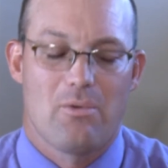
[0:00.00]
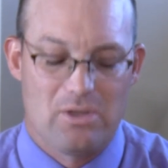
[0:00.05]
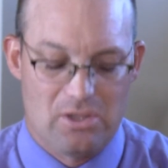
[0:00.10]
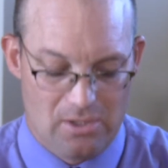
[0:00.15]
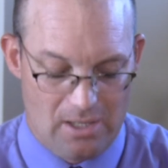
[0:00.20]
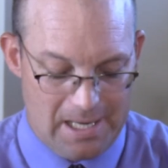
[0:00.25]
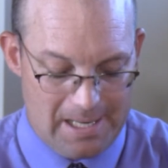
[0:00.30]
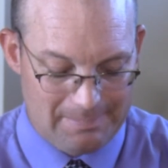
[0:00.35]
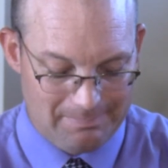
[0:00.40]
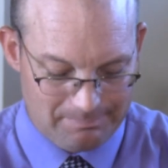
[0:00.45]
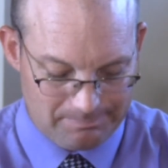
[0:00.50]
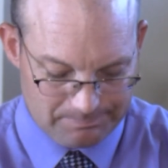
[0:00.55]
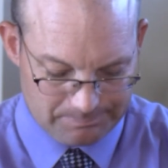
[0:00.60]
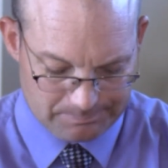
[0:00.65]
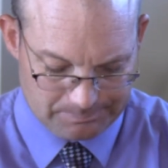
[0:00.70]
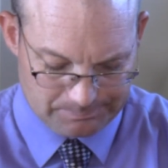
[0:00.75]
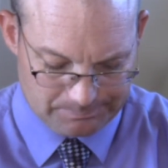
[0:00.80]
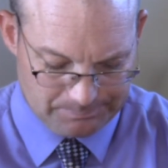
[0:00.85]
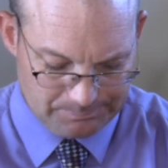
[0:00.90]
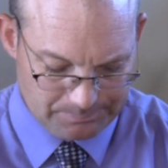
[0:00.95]
we thought."
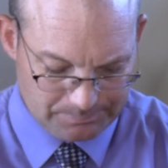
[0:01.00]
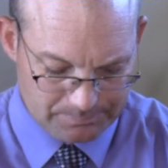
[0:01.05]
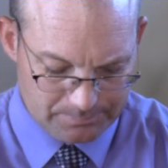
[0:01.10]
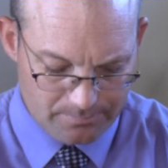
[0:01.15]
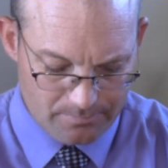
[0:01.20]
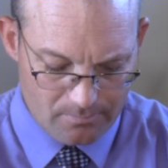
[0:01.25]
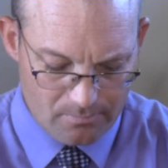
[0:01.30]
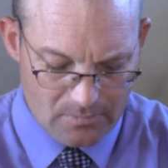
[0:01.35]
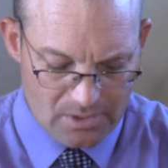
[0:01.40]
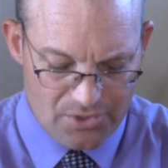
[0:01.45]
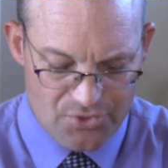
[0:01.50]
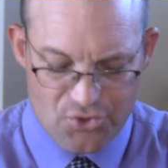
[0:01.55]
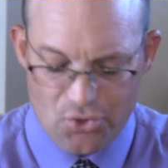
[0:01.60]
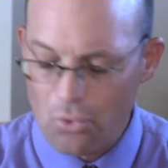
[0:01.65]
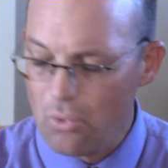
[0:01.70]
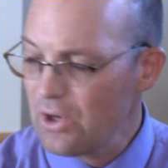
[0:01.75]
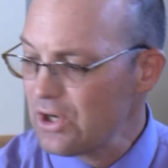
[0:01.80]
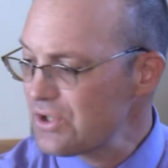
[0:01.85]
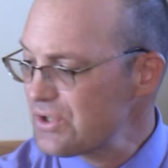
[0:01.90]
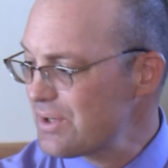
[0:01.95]
So,
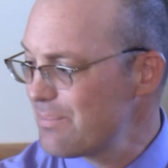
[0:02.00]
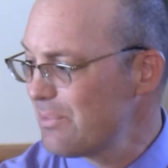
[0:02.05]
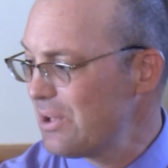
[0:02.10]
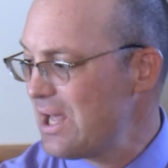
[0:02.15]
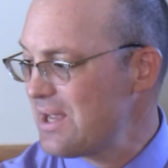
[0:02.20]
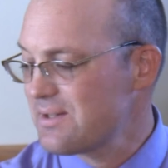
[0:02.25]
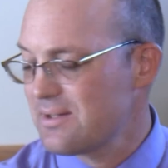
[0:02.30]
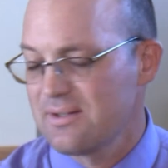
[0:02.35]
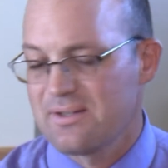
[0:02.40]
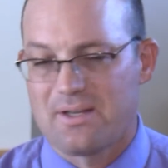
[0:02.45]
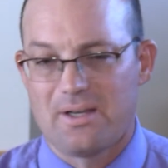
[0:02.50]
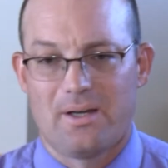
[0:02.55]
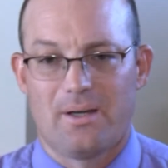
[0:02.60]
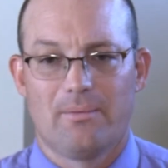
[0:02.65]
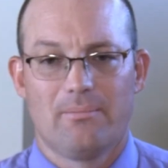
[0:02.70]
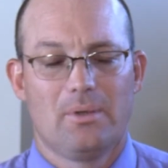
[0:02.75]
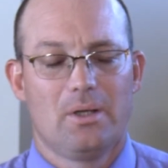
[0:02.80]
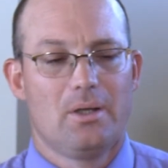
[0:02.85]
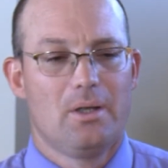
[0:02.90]
what are some lessons here?